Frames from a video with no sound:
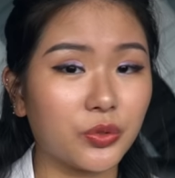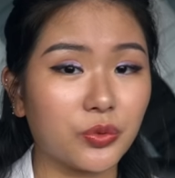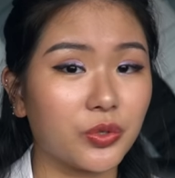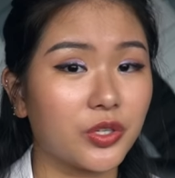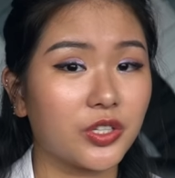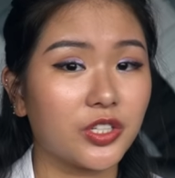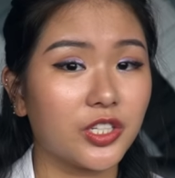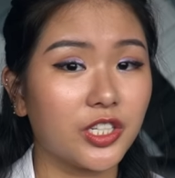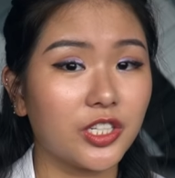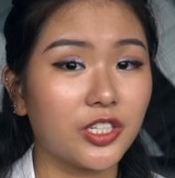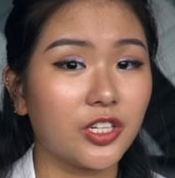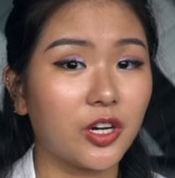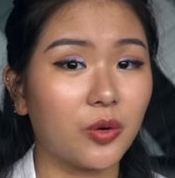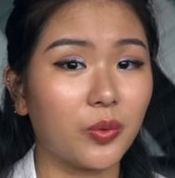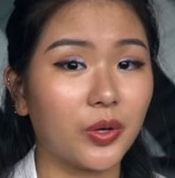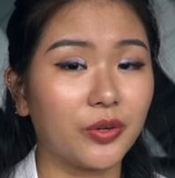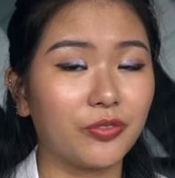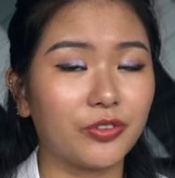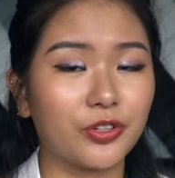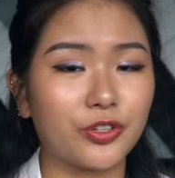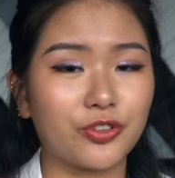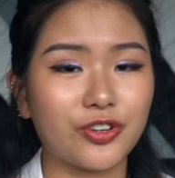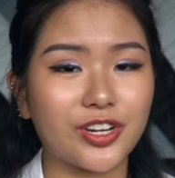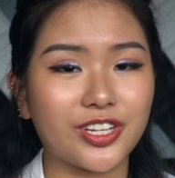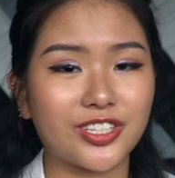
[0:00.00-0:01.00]
too, and she's not
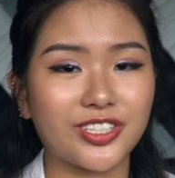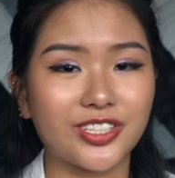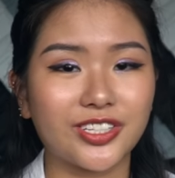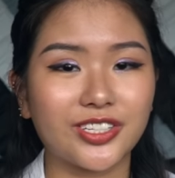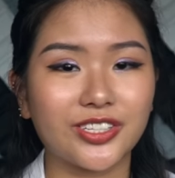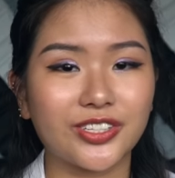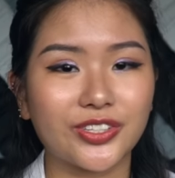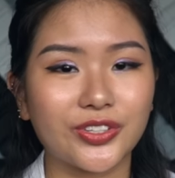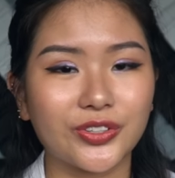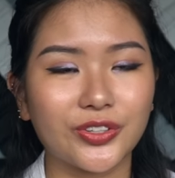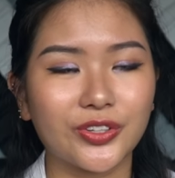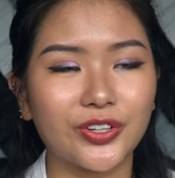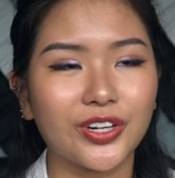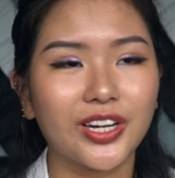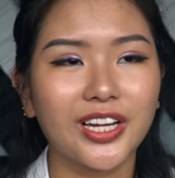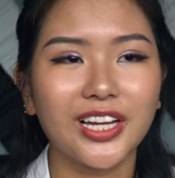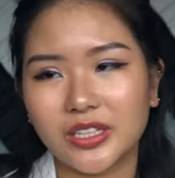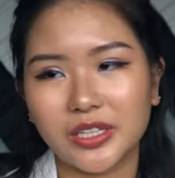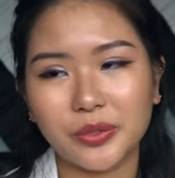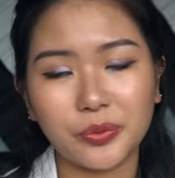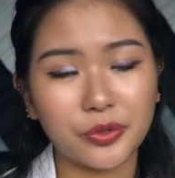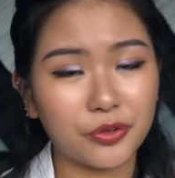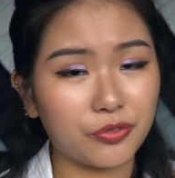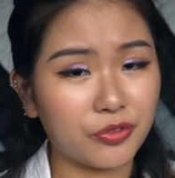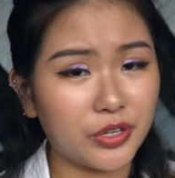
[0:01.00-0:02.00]
one for dresses. So
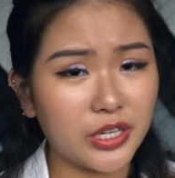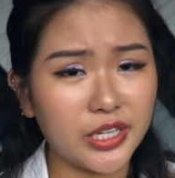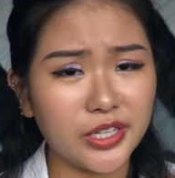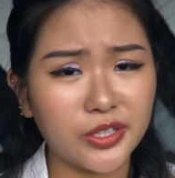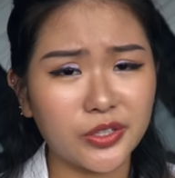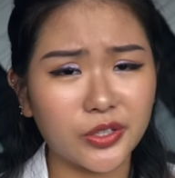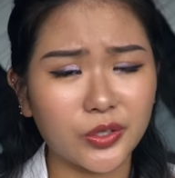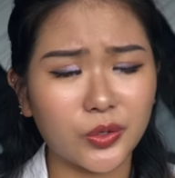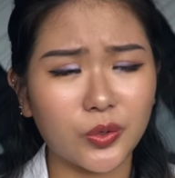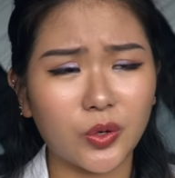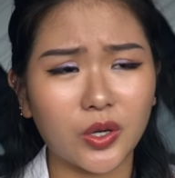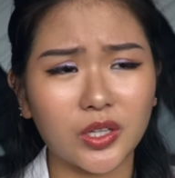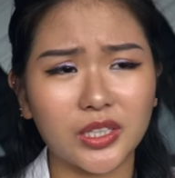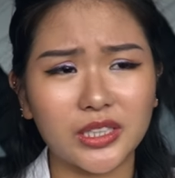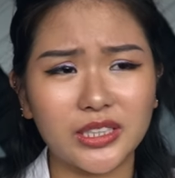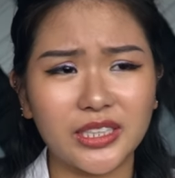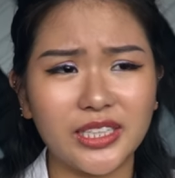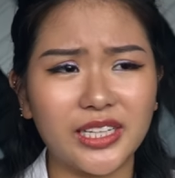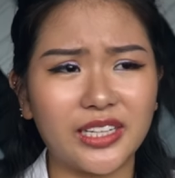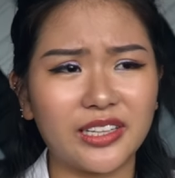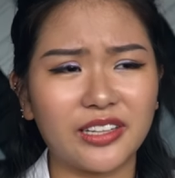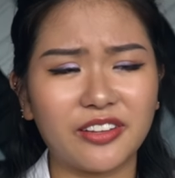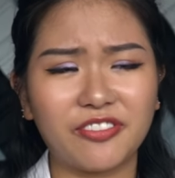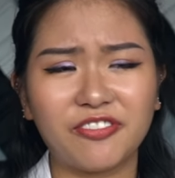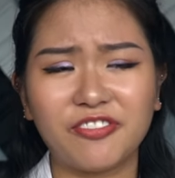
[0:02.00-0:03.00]
they were really good
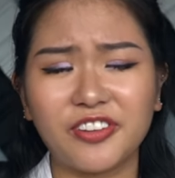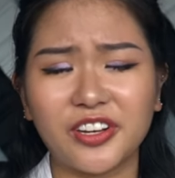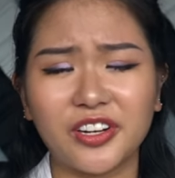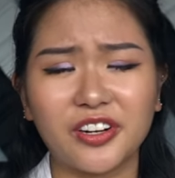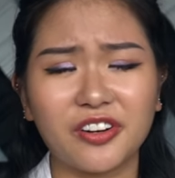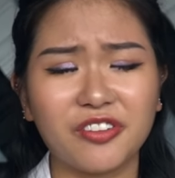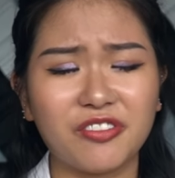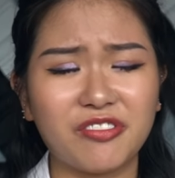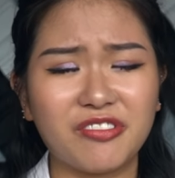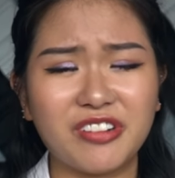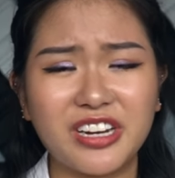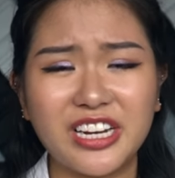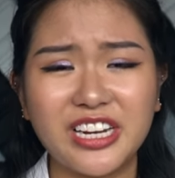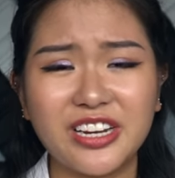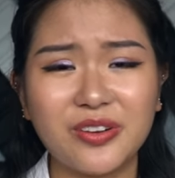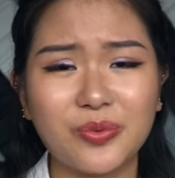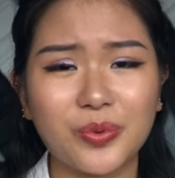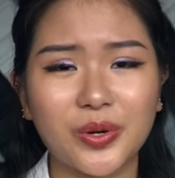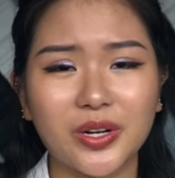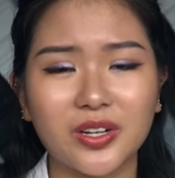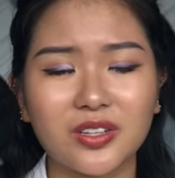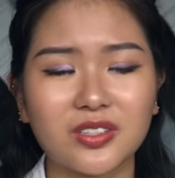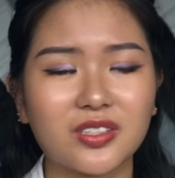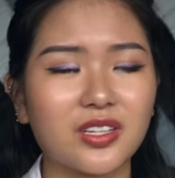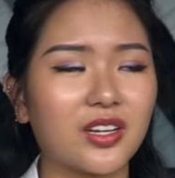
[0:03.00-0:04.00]
quality and they fit her really
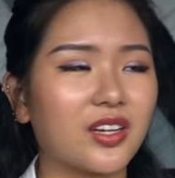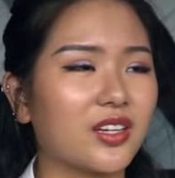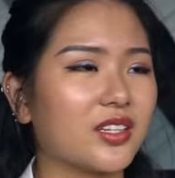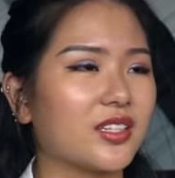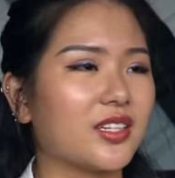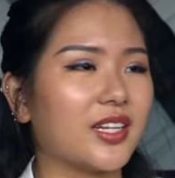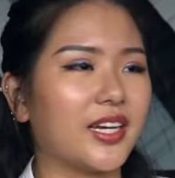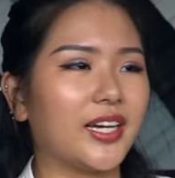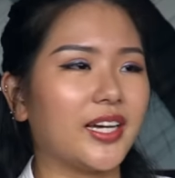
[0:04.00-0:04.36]
well. So I was